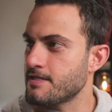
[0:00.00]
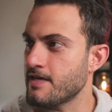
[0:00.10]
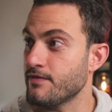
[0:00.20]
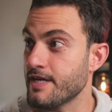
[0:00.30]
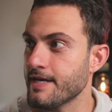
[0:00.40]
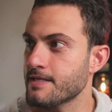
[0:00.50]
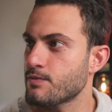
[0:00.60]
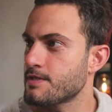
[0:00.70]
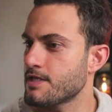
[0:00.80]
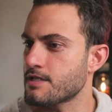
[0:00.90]
seven days
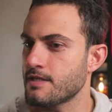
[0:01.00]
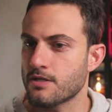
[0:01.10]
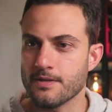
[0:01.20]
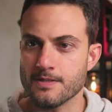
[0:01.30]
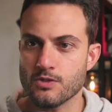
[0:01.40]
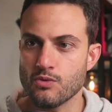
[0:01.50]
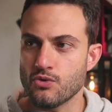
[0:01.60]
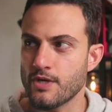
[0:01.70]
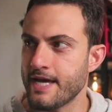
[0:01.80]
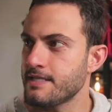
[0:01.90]
was initially going
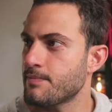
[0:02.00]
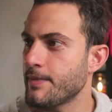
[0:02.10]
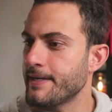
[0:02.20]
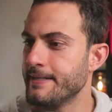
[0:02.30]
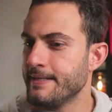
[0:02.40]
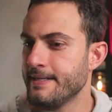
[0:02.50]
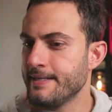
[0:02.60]
to end, but